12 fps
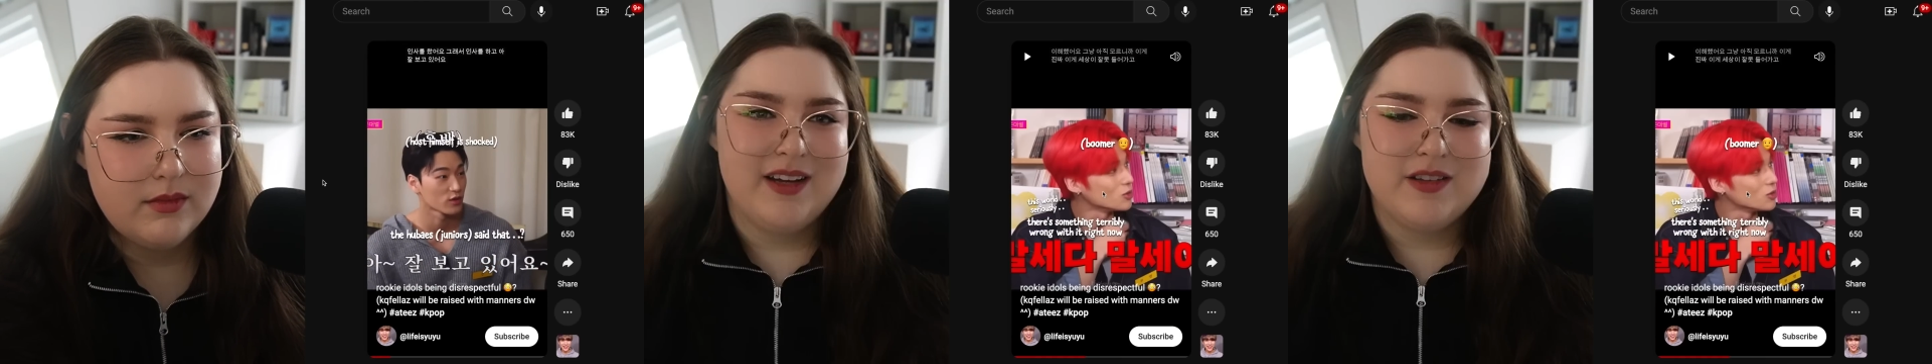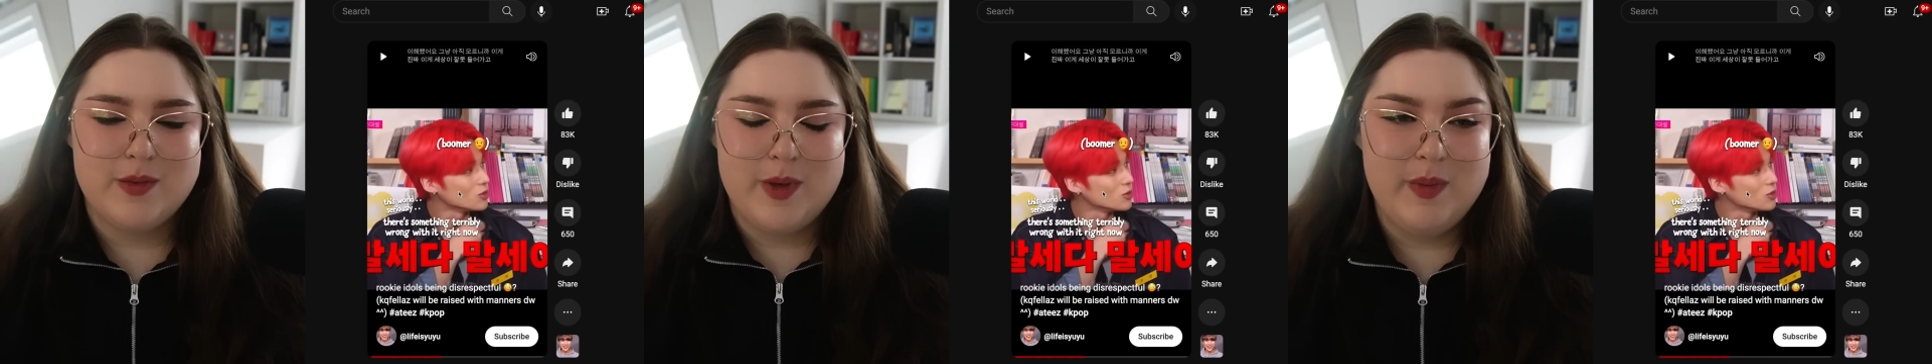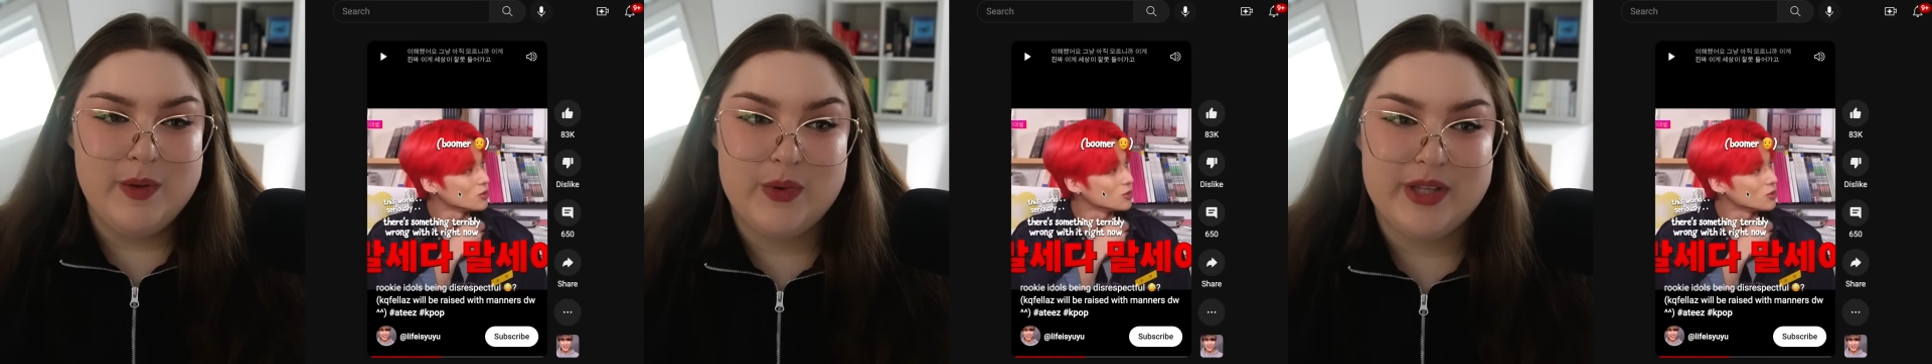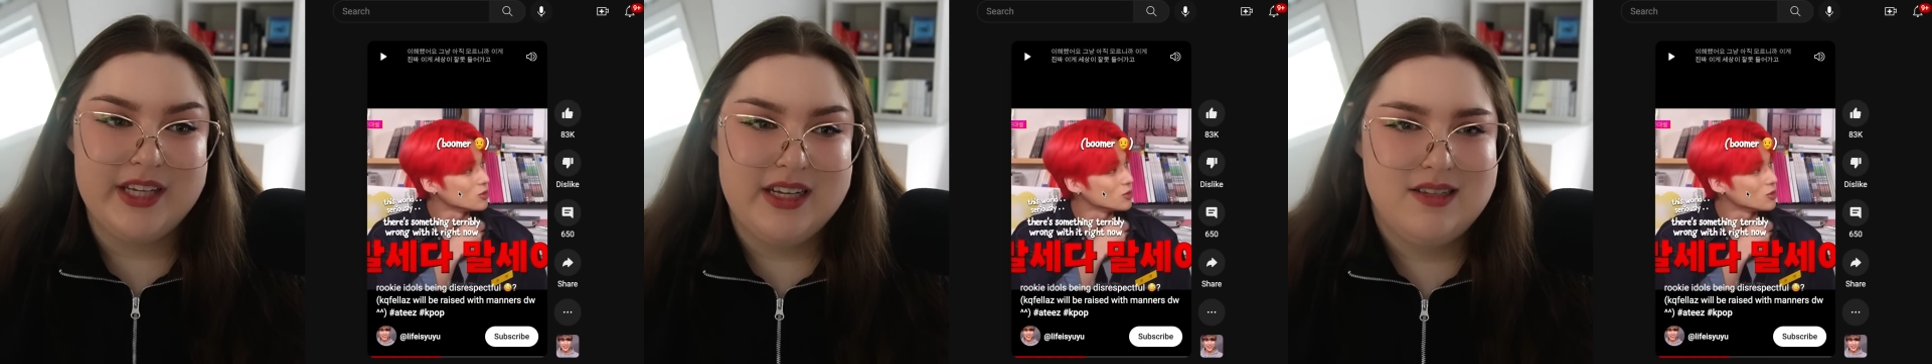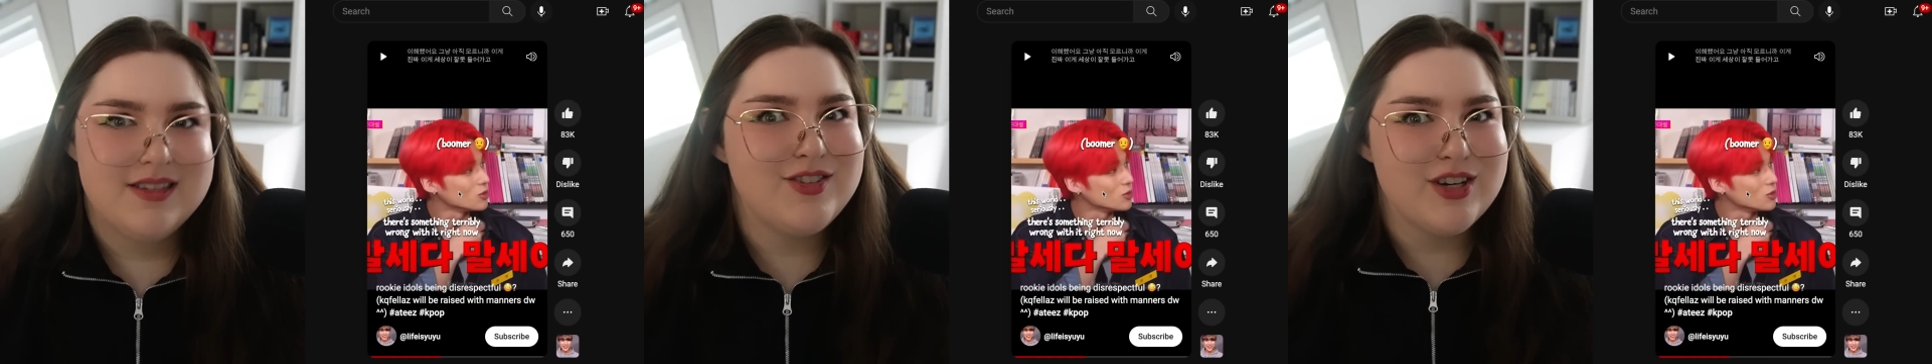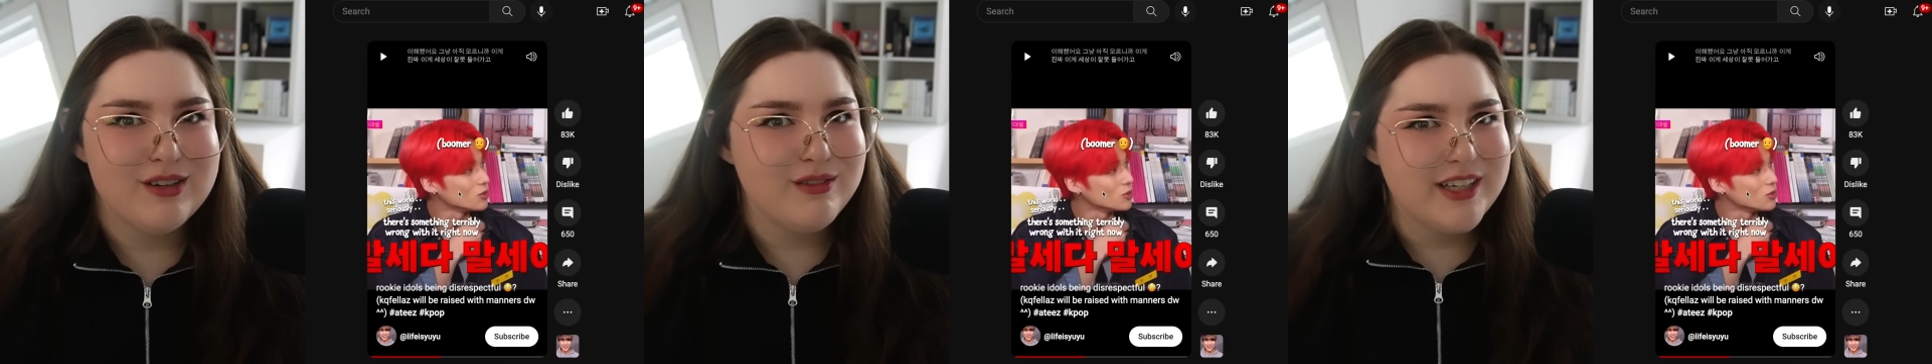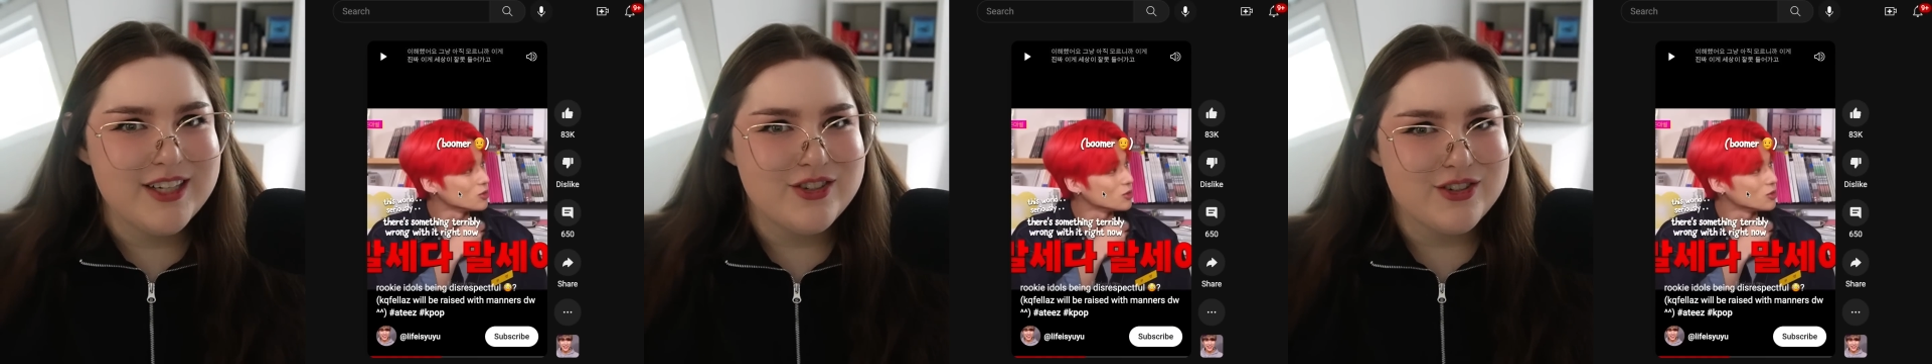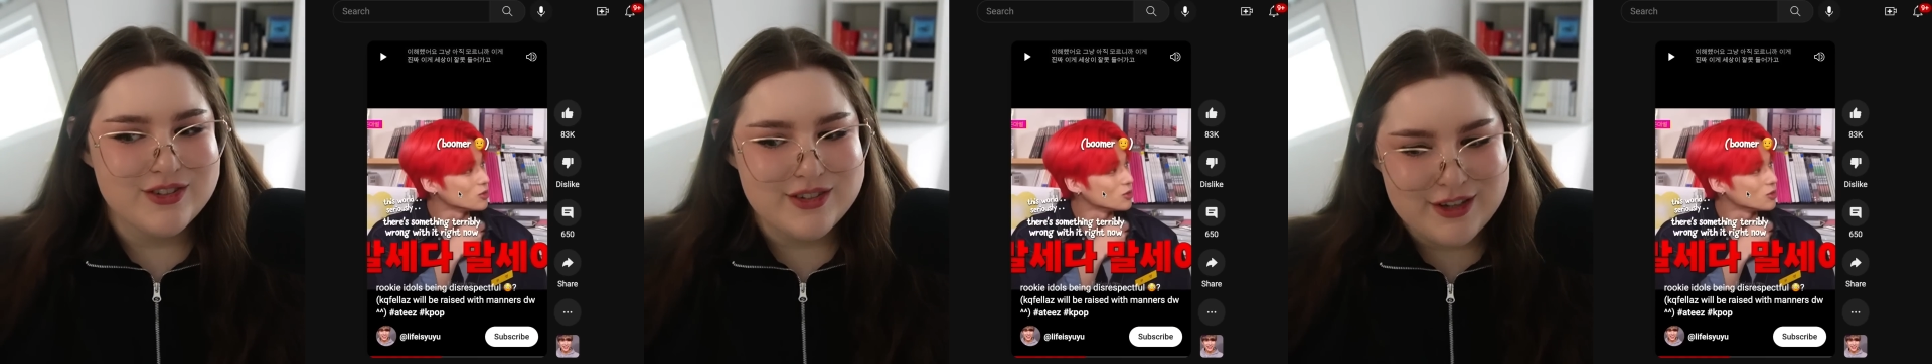So maybe it really is a generational